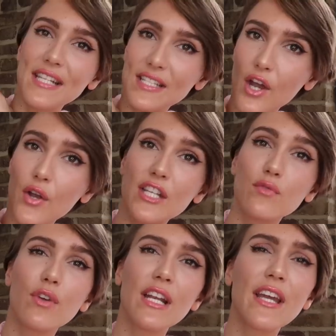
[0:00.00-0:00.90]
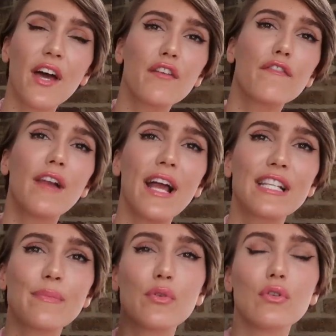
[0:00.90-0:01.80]
This coat is really kind of
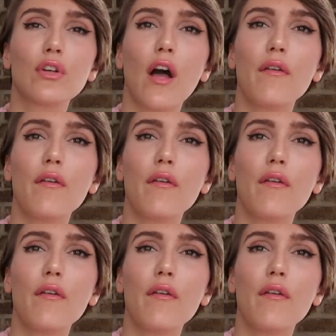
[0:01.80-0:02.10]
flexible,